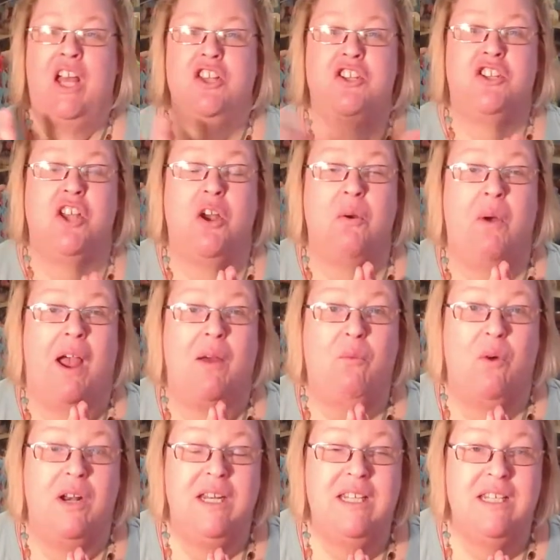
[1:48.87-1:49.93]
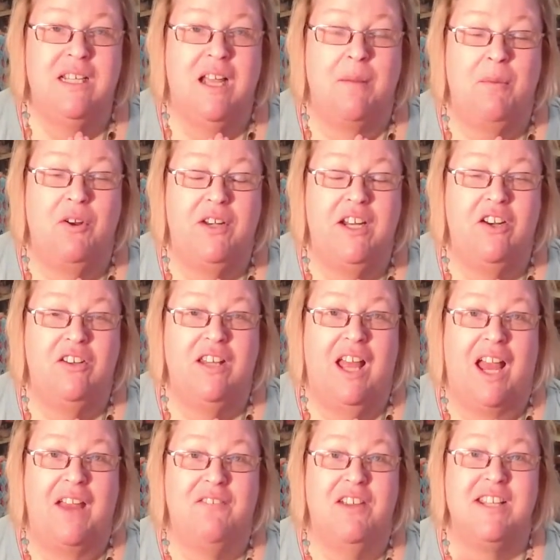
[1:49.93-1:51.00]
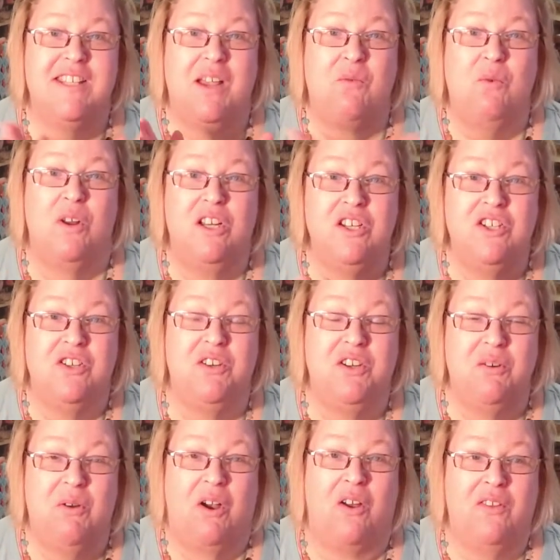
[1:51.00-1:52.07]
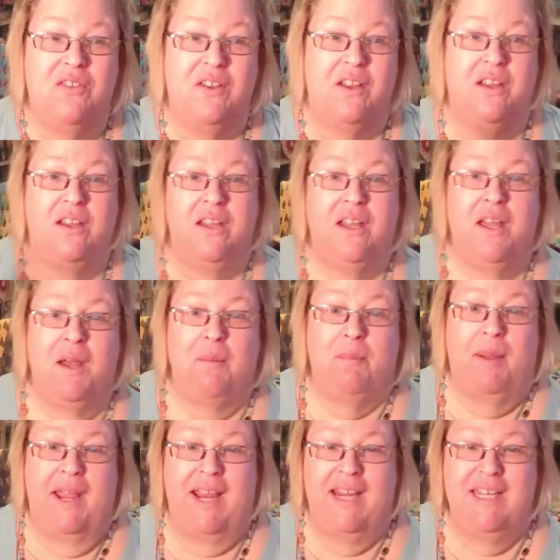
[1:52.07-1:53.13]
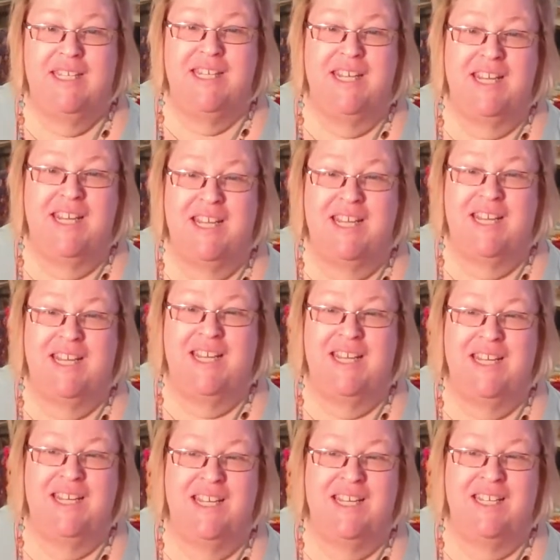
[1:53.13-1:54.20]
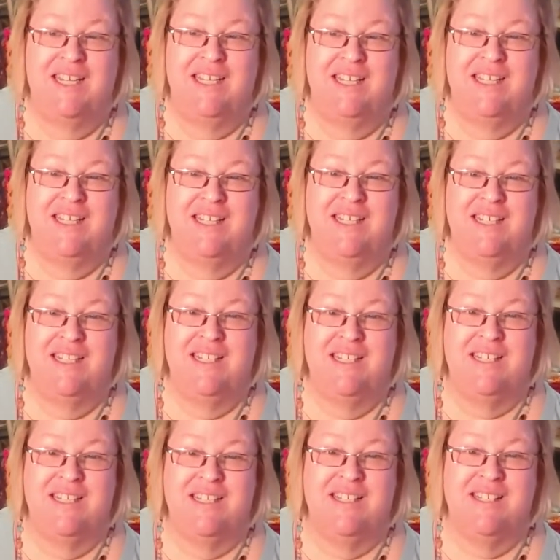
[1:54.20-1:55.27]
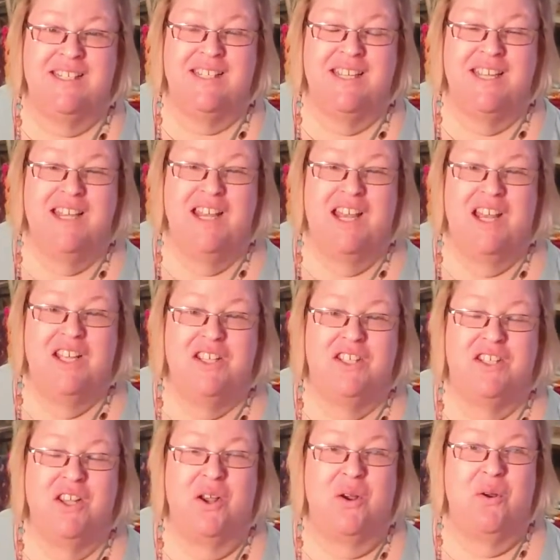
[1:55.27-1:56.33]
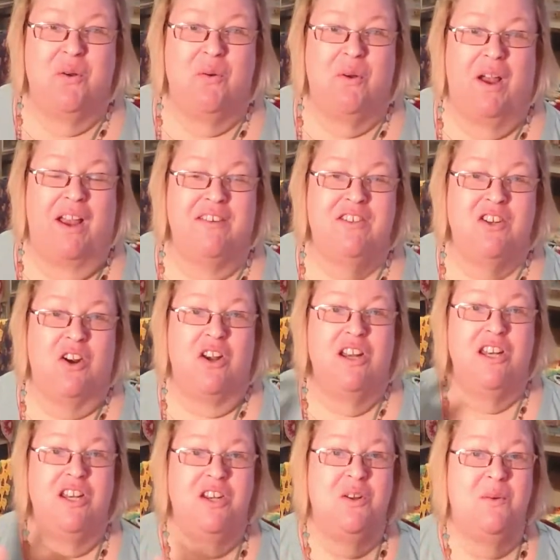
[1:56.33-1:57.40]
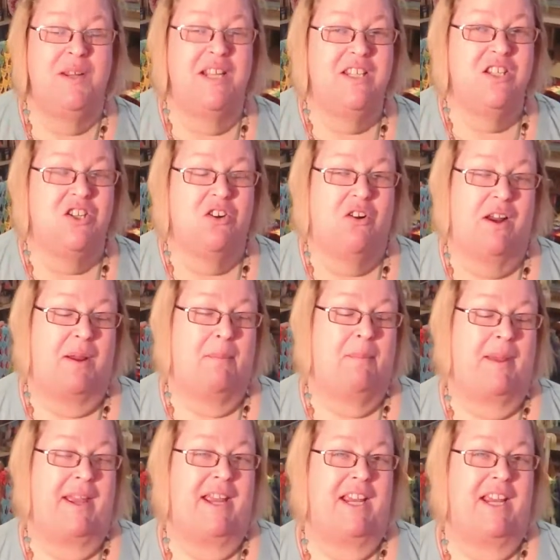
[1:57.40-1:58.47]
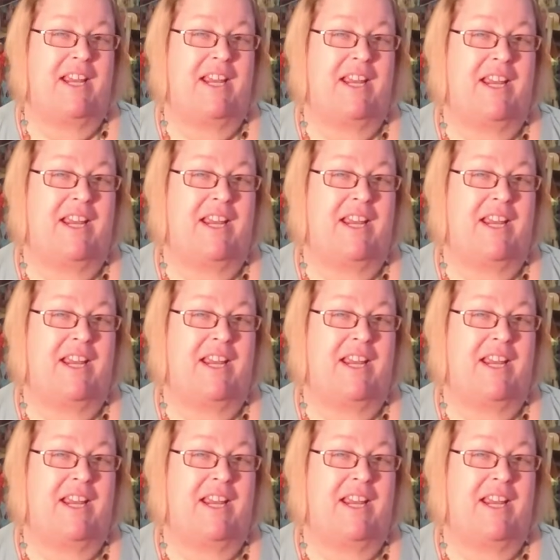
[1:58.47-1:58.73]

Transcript: So I wanted to come on here live because I want to show you all the paintings. So I started a new Instagram page.